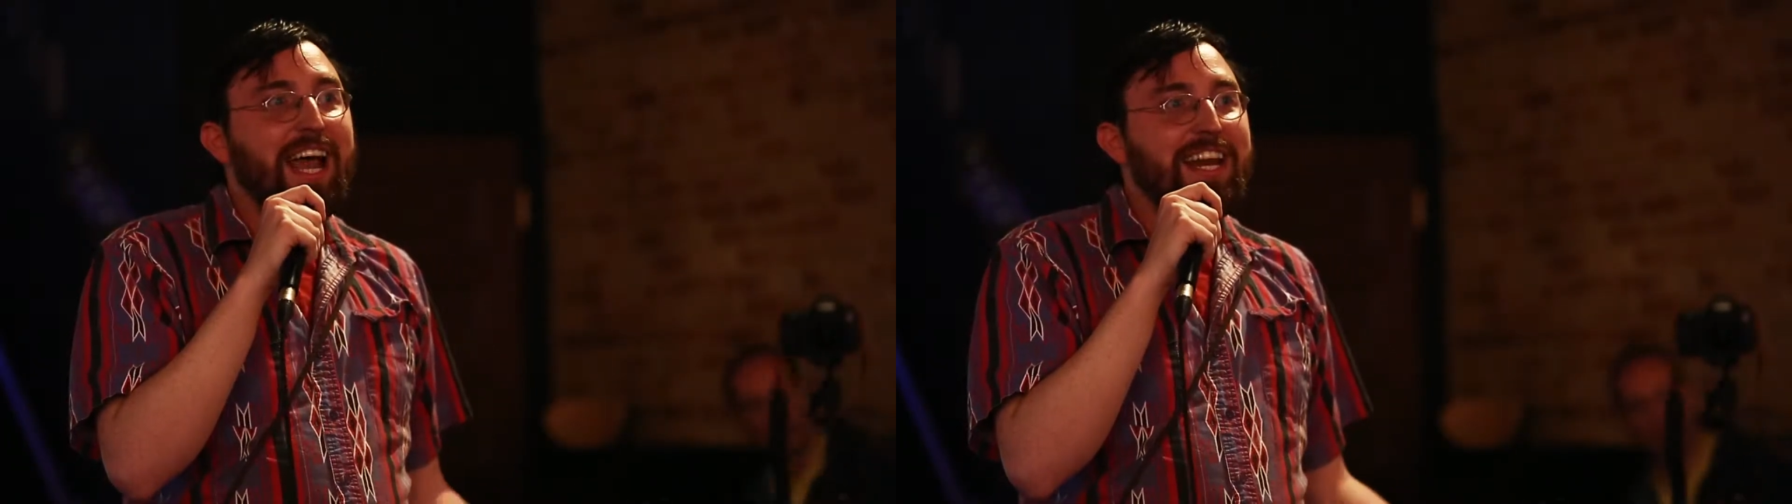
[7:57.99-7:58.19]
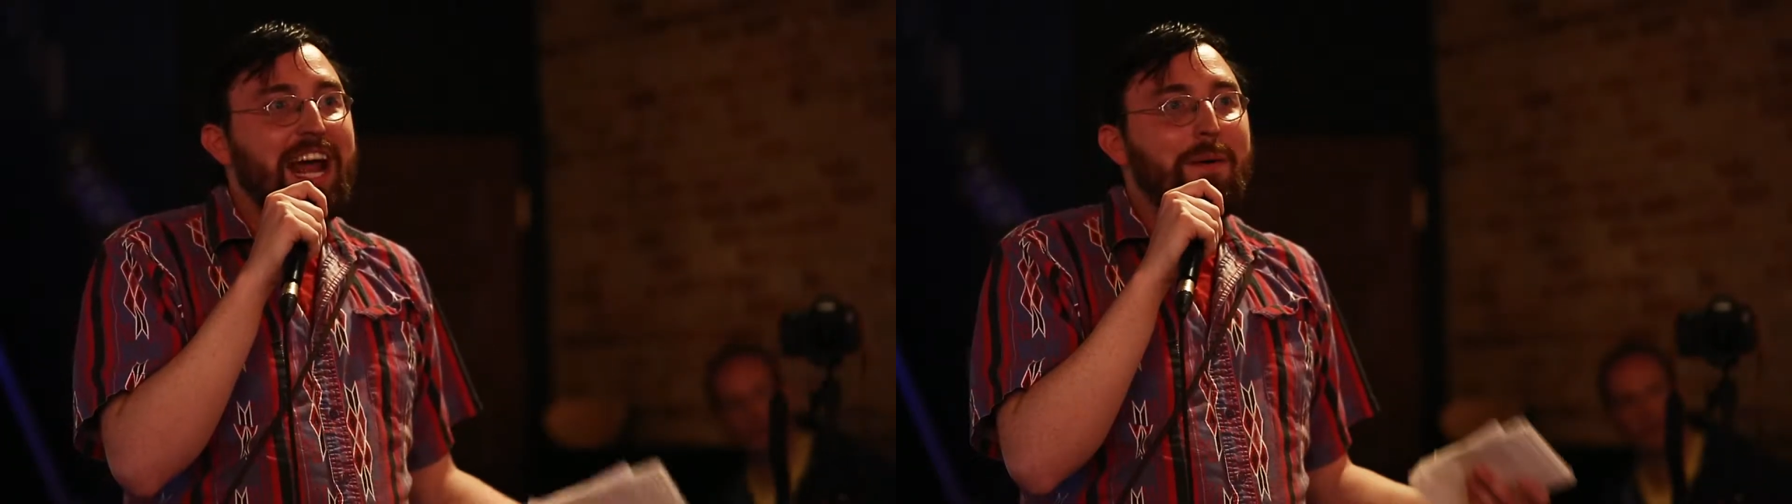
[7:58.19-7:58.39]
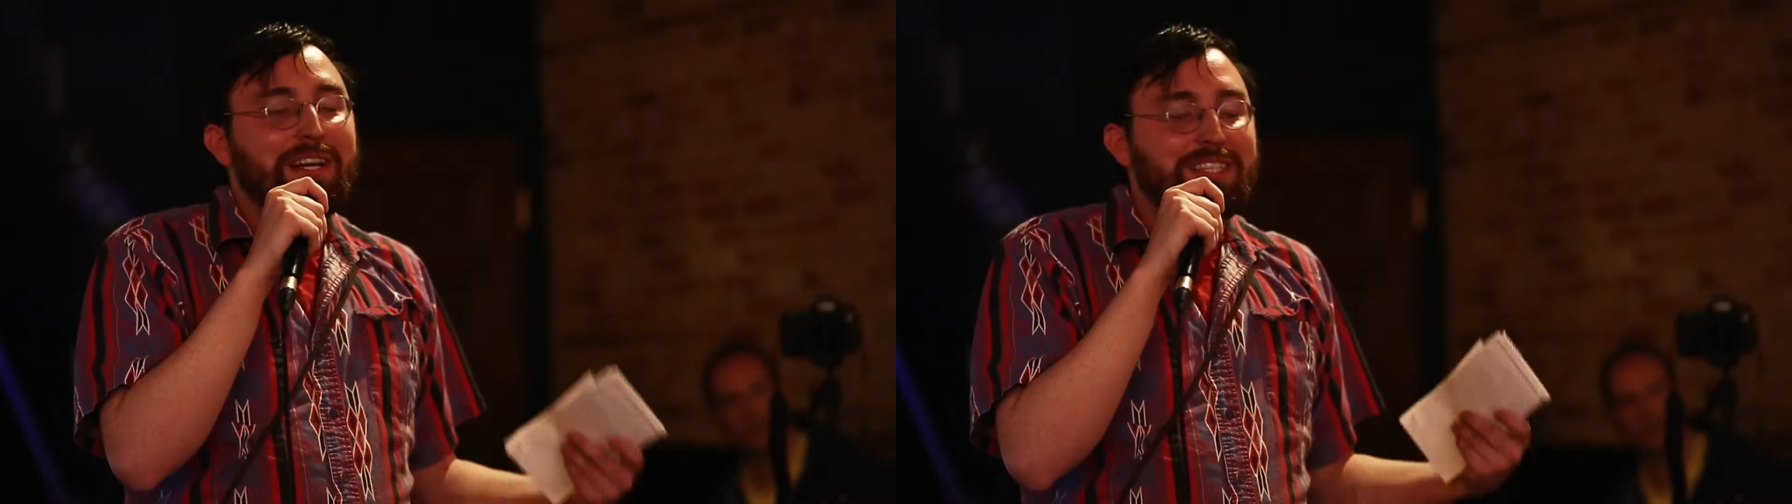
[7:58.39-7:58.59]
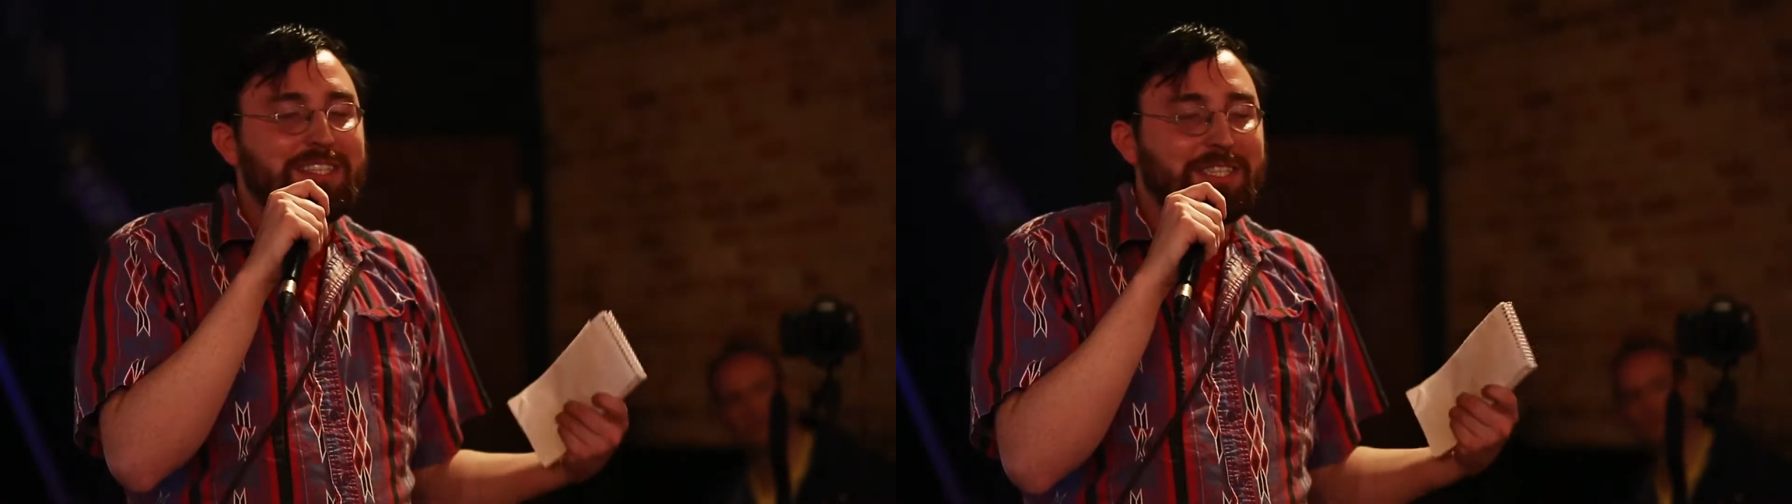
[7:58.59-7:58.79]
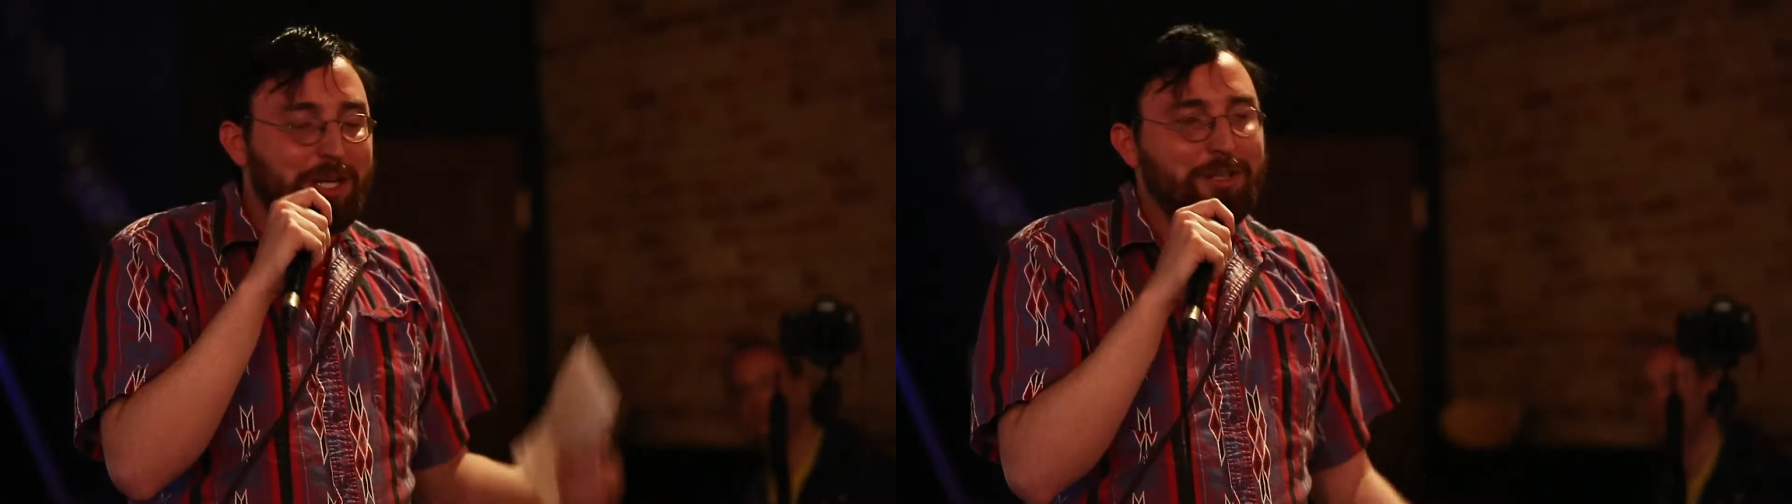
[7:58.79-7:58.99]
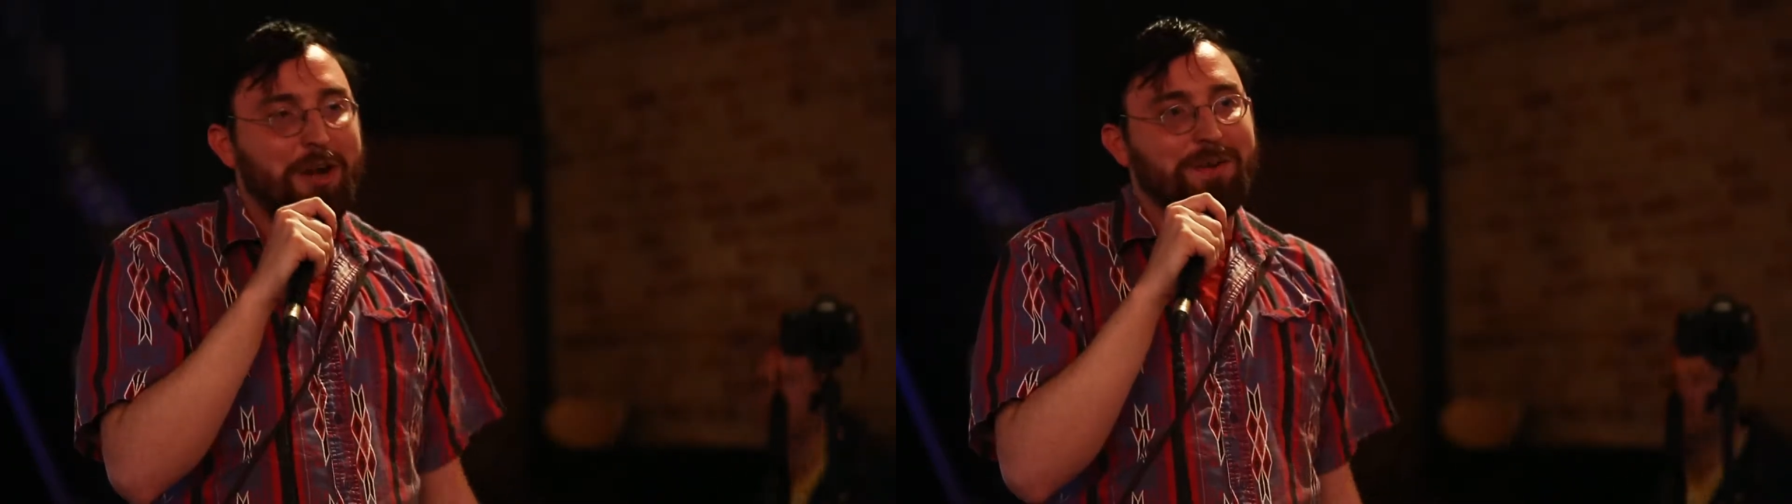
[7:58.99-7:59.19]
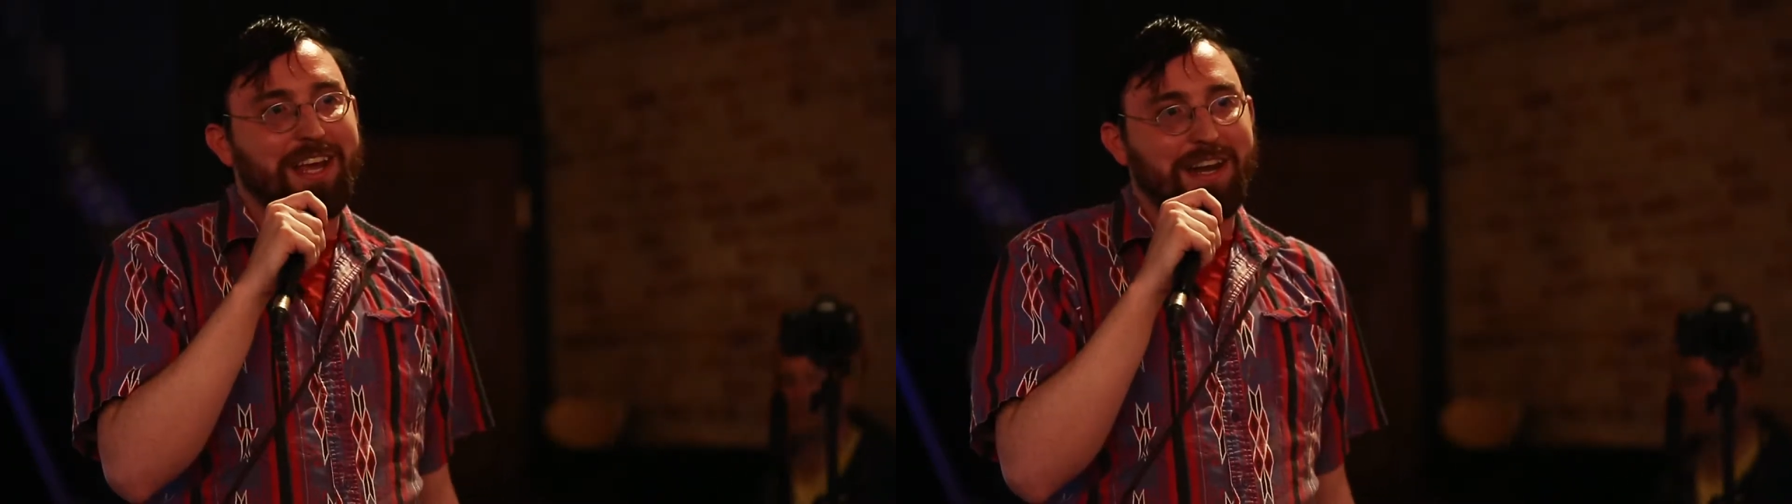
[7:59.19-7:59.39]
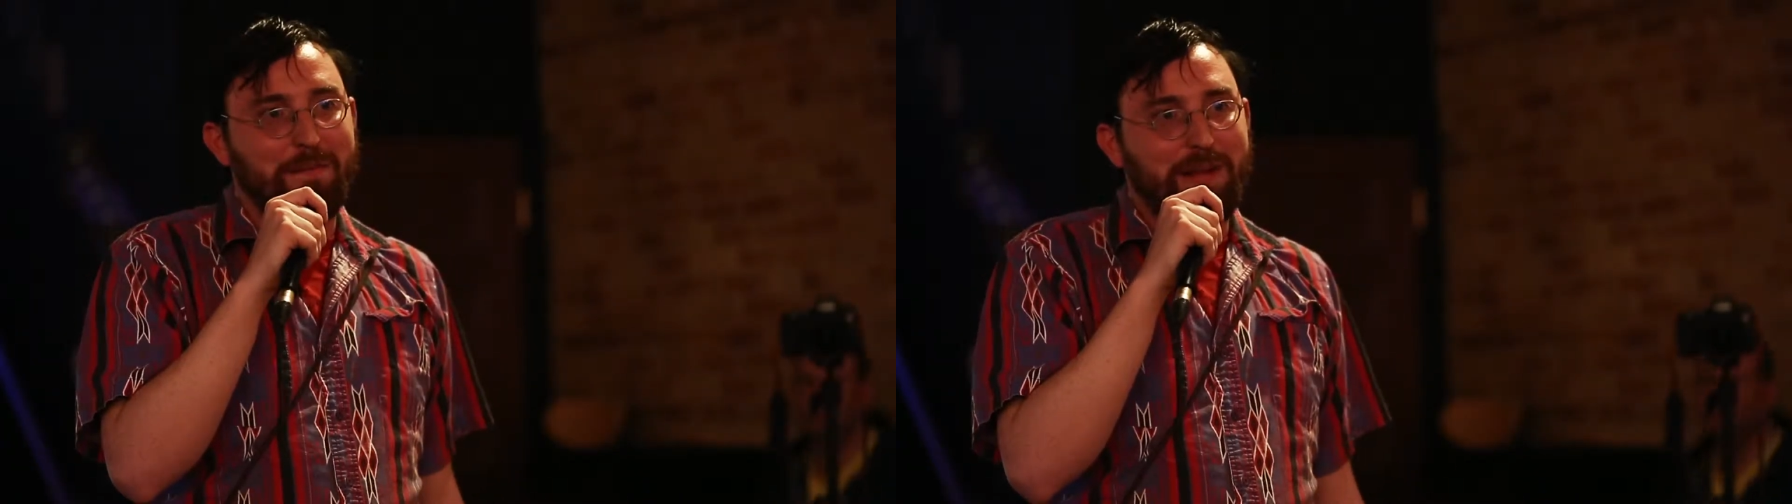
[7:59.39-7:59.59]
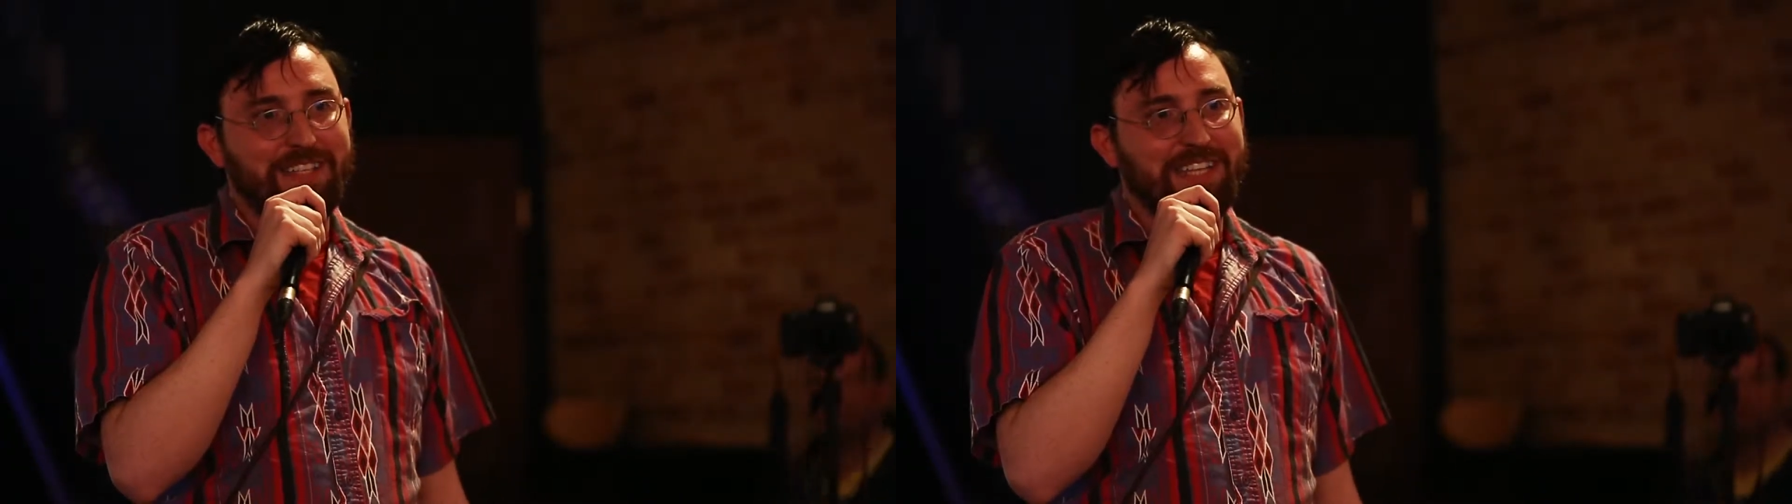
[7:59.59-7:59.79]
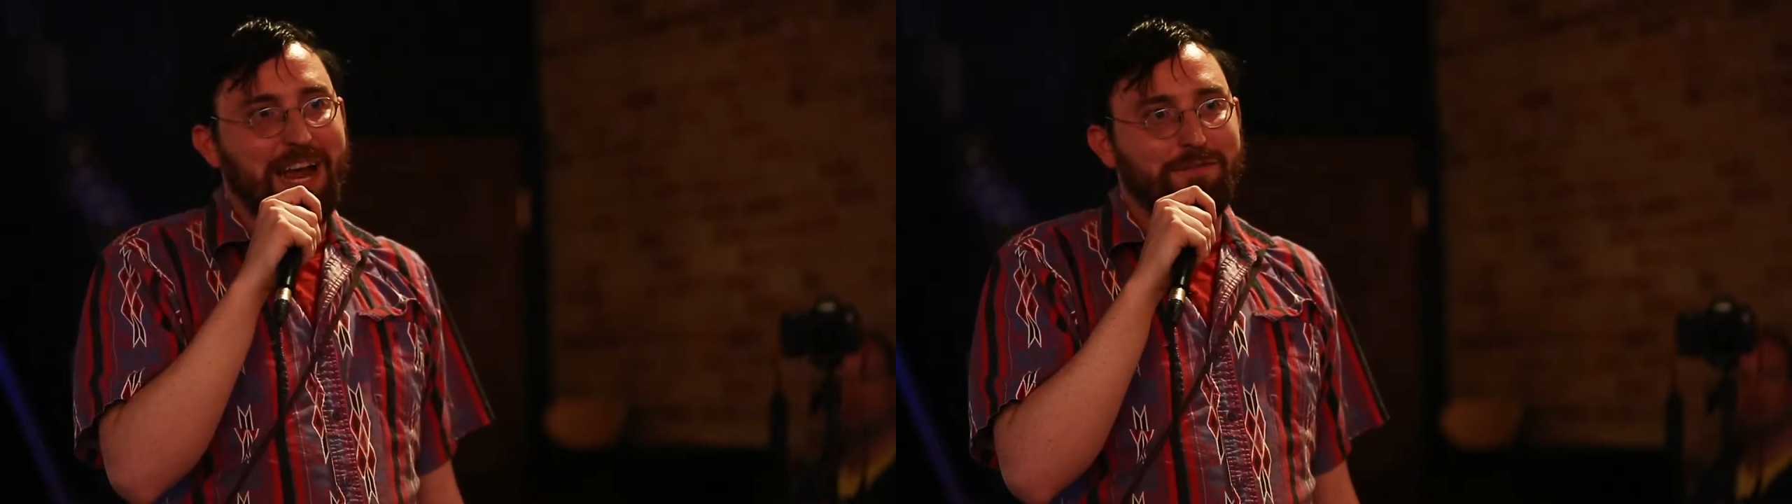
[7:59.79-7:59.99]
and now I still don't get any
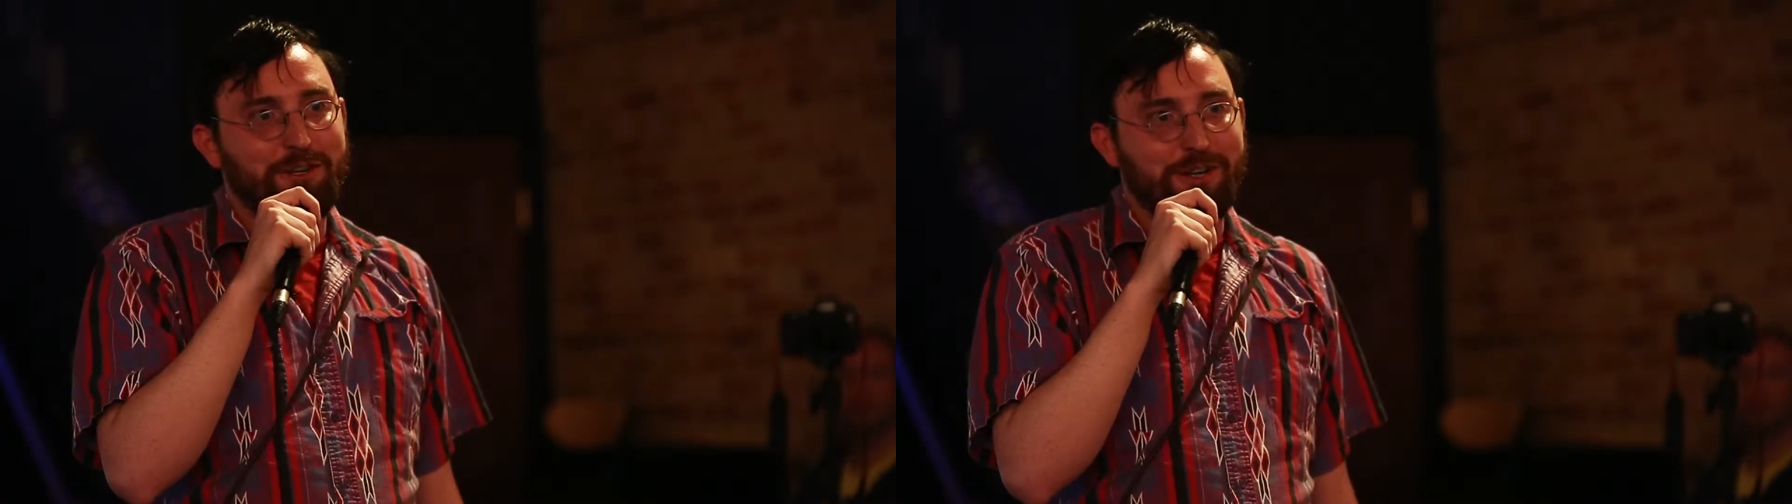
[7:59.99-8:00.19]
pizza after